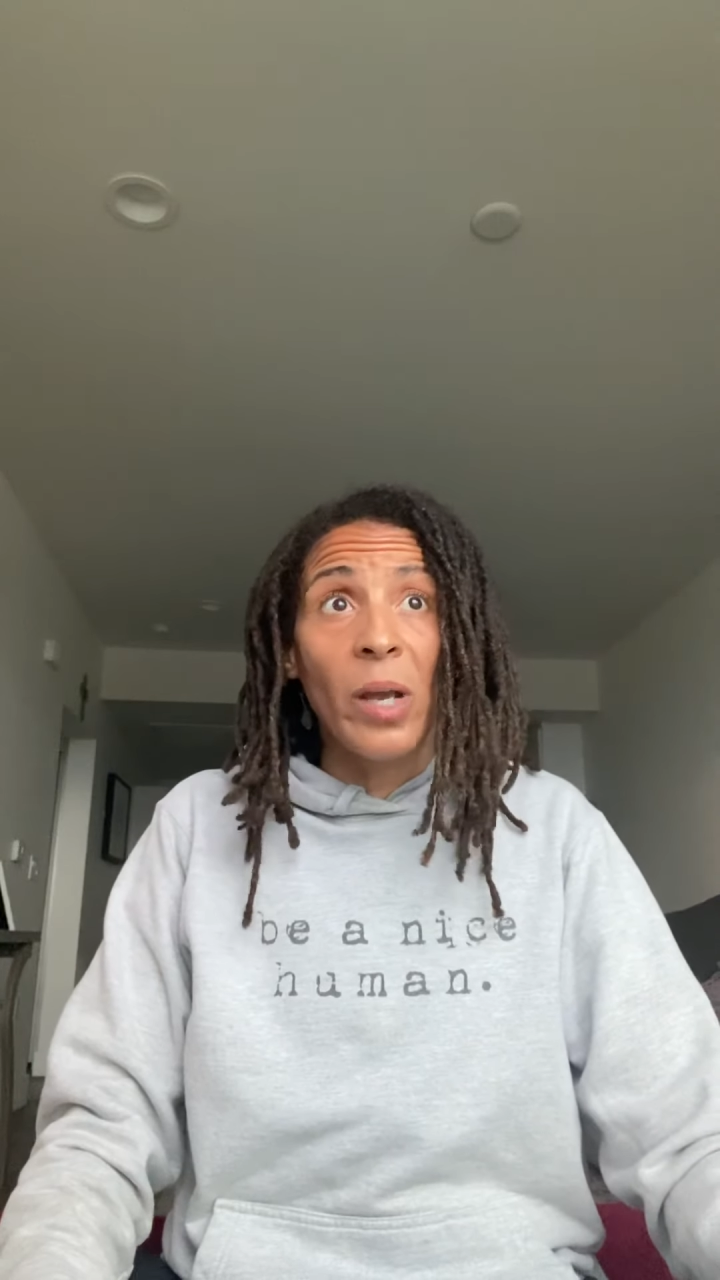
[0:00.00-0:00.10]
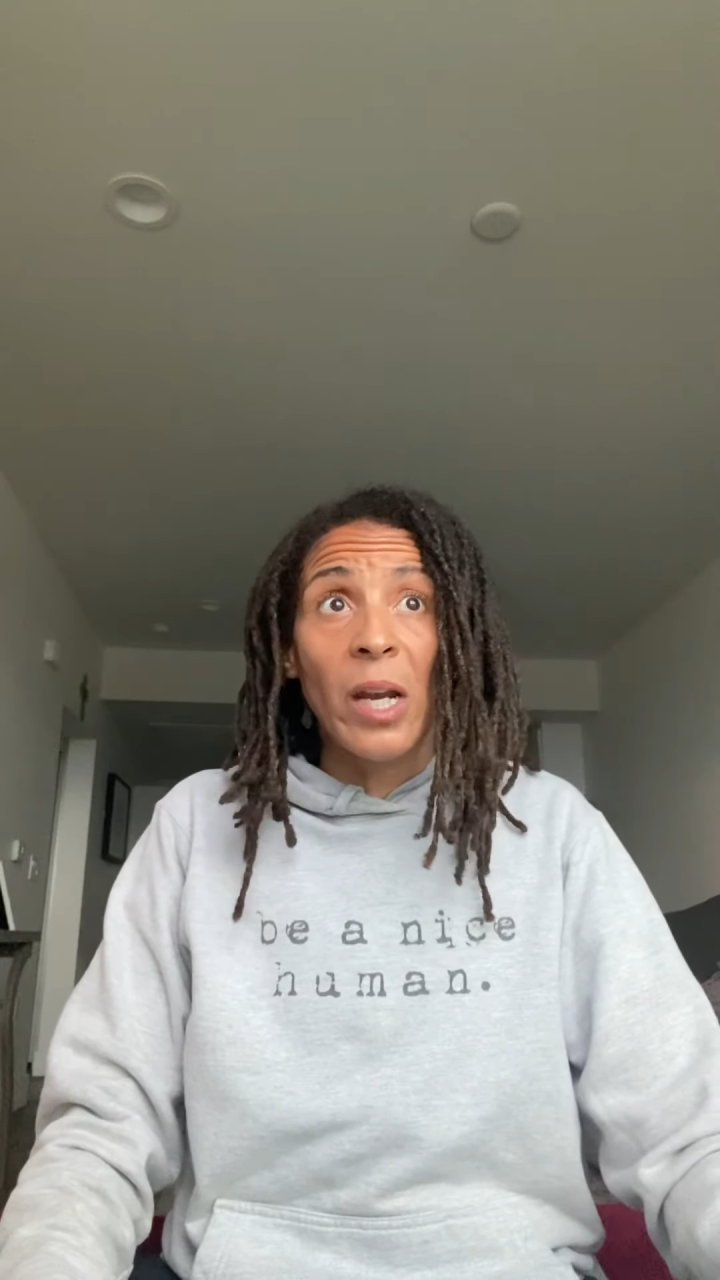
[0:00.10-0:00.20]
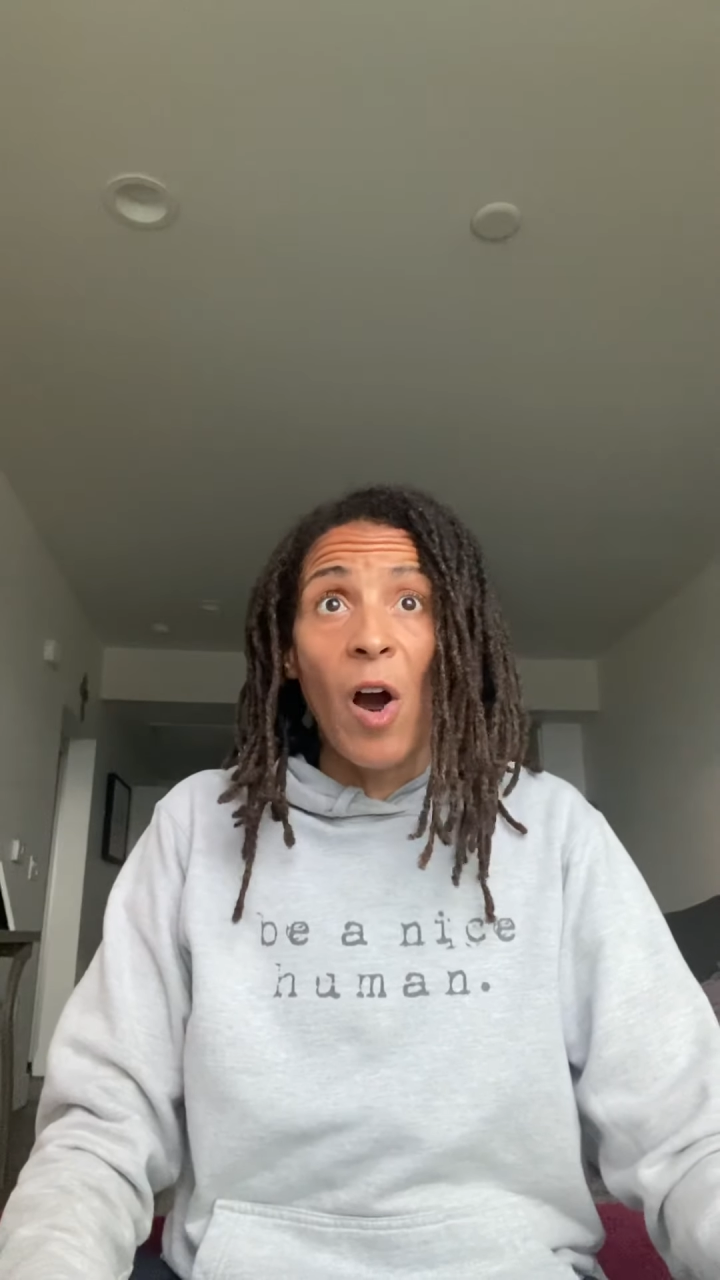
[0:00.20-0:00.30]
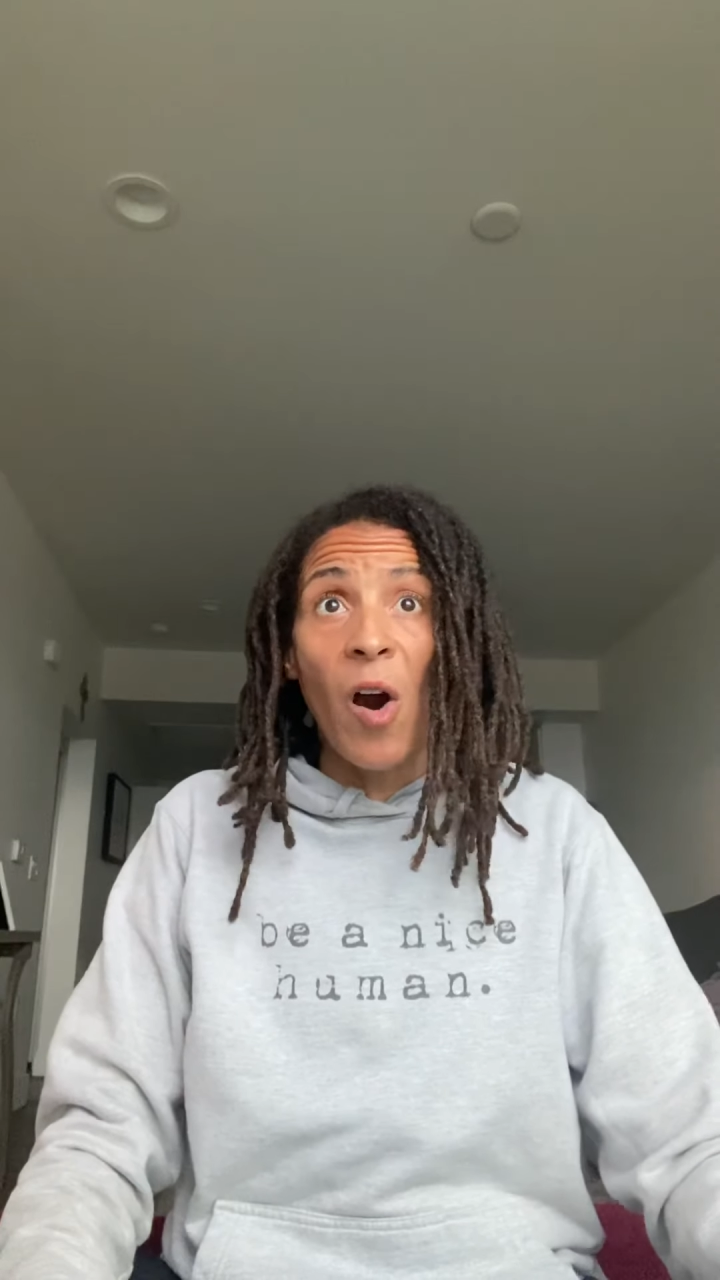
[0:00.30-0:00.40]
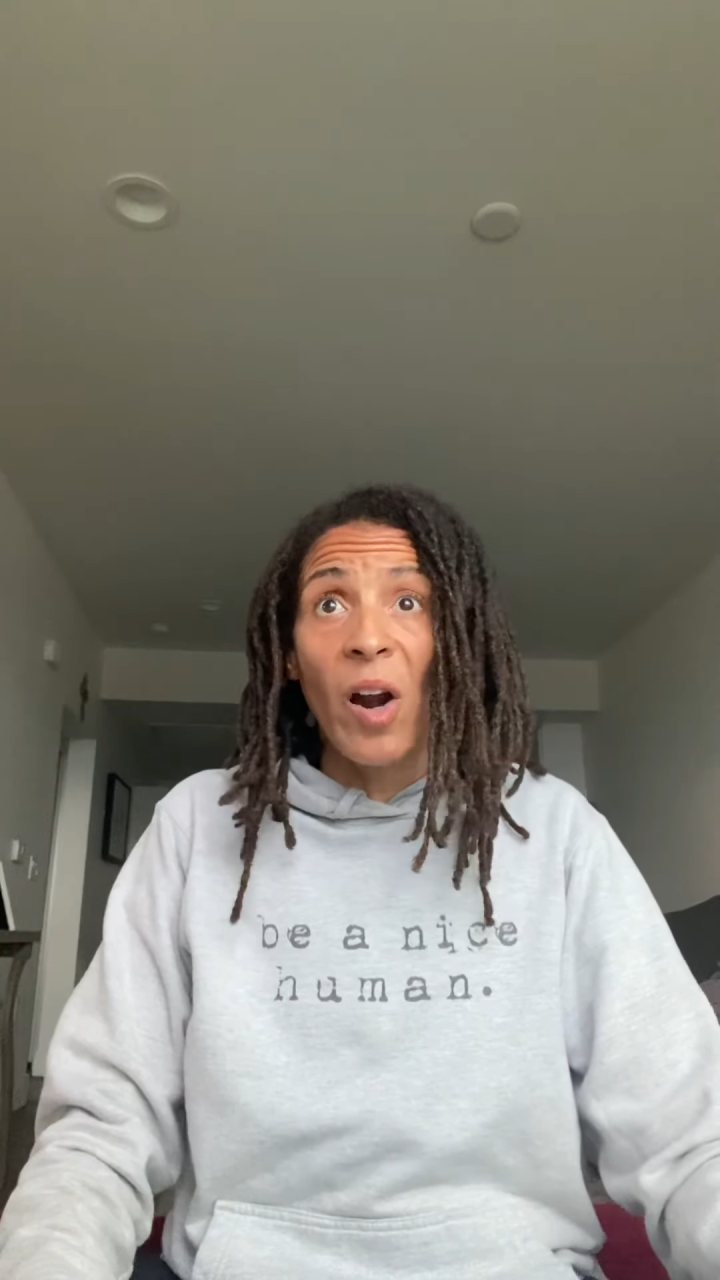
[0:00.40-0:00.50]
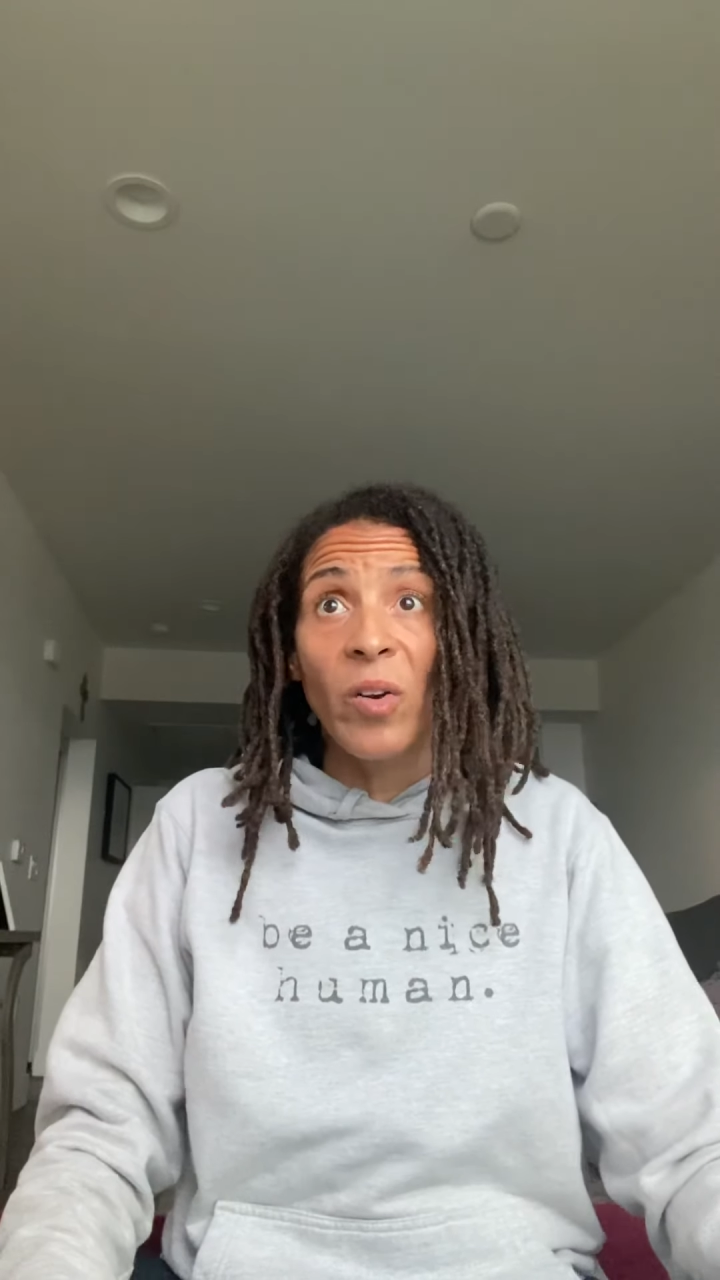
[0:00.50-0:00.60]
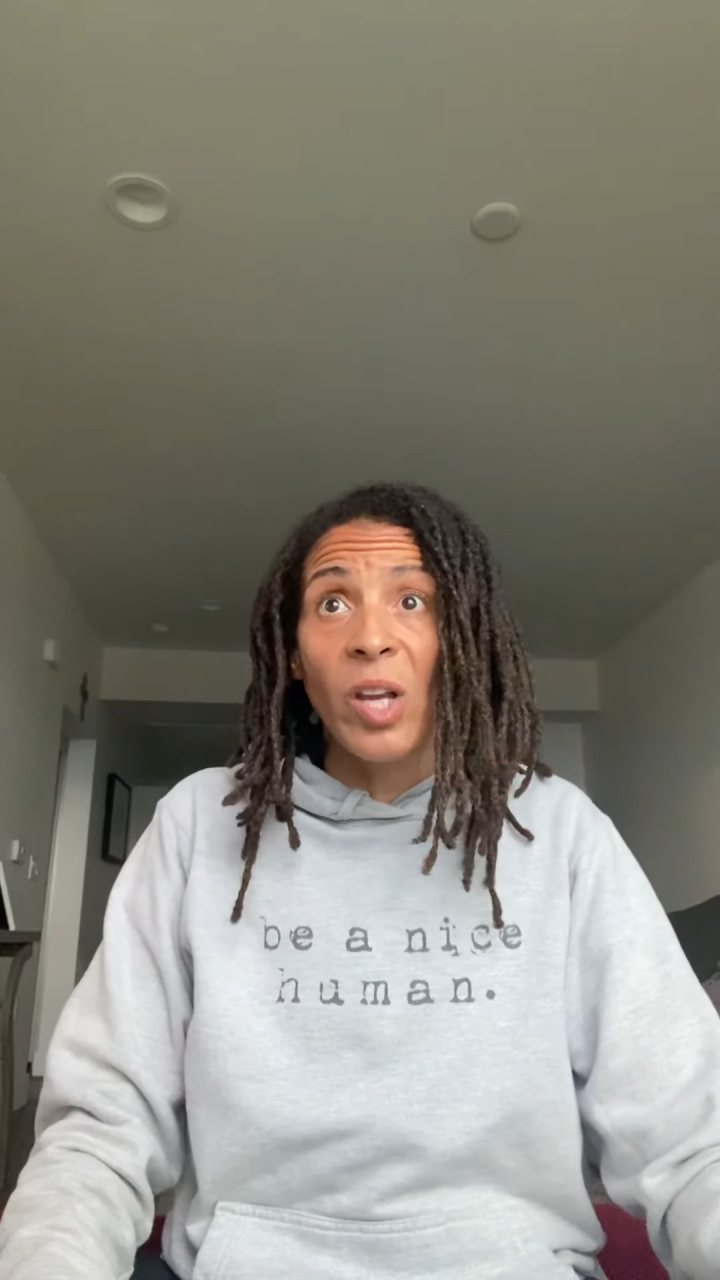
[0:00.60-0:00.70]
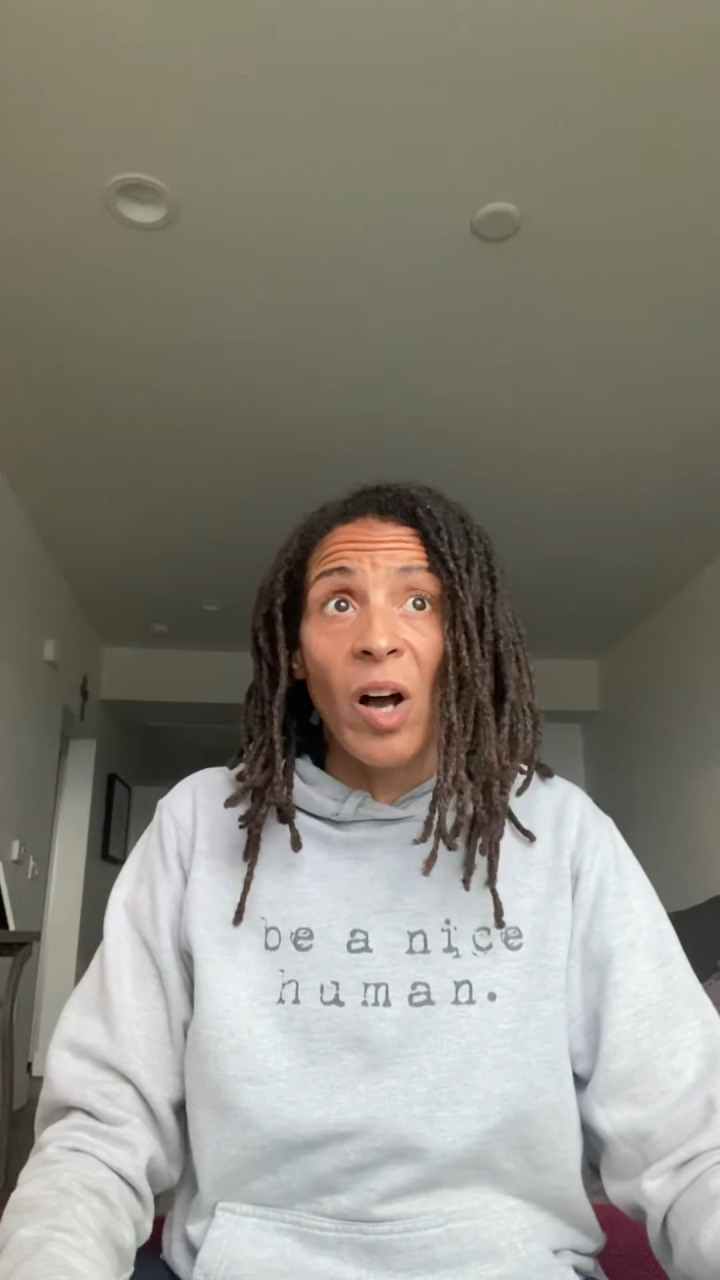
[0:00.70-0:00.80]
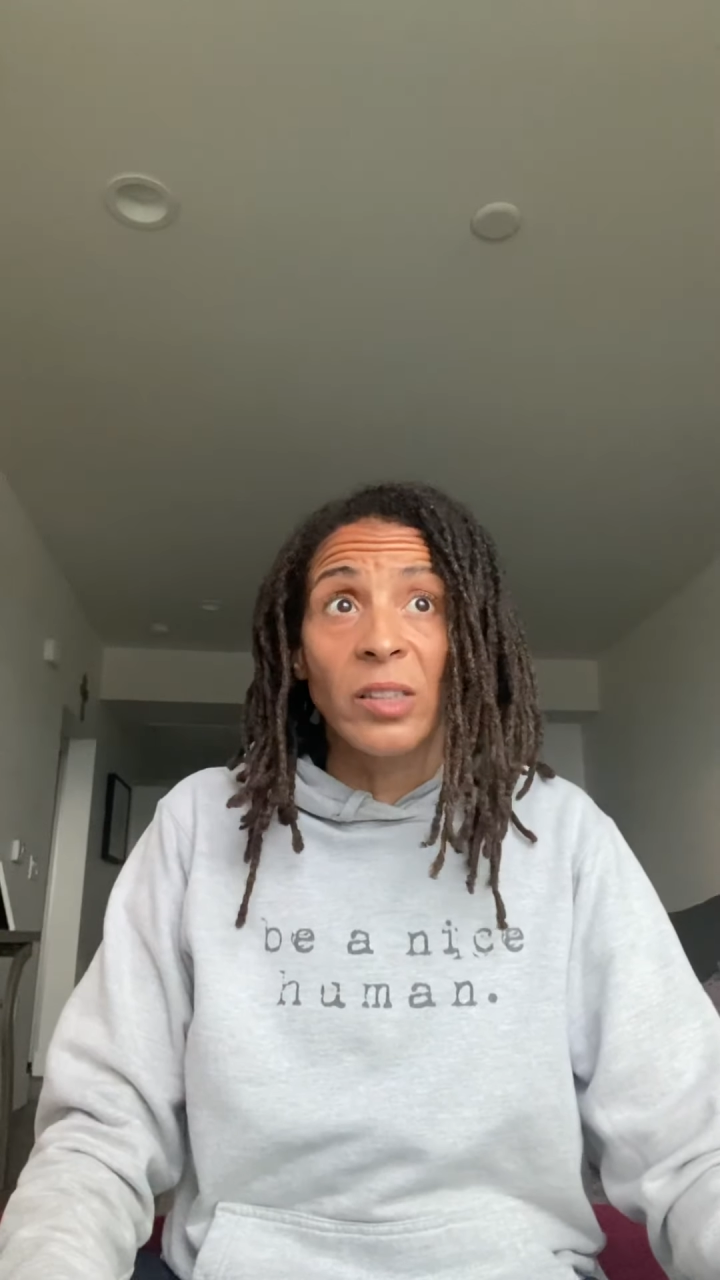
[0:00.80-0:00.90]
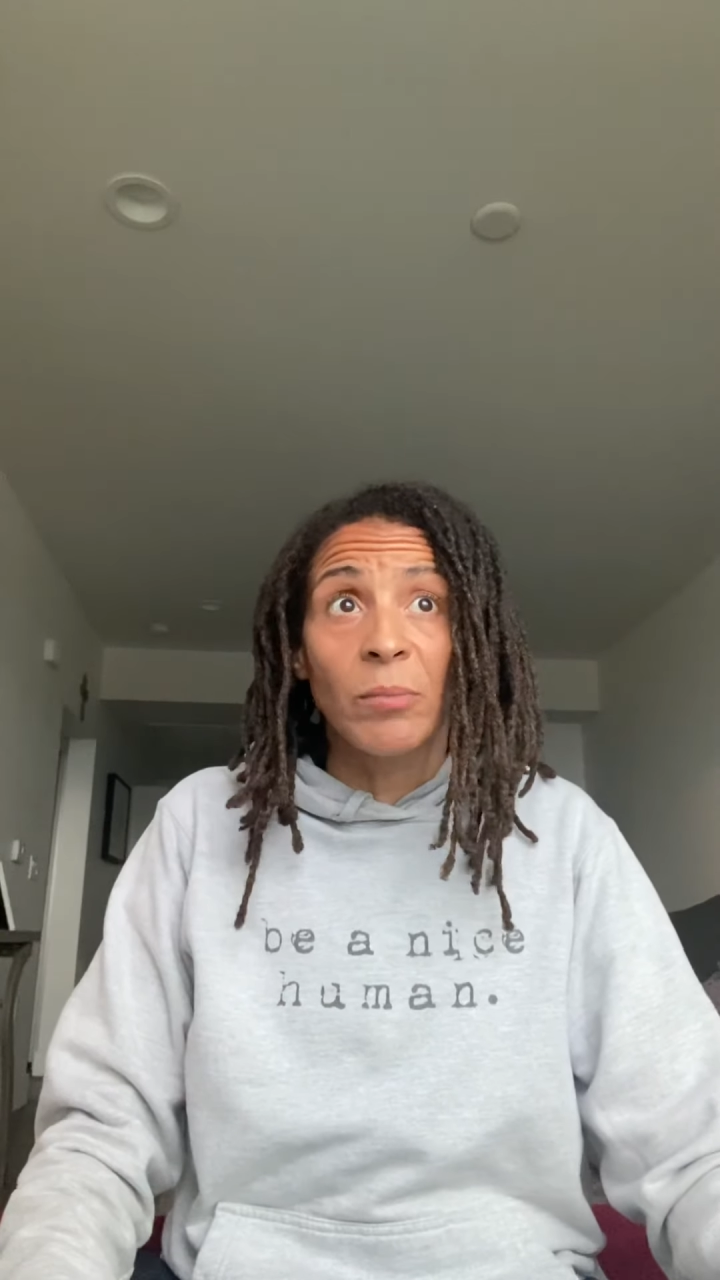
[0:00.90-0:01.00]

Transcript: in hard on y'all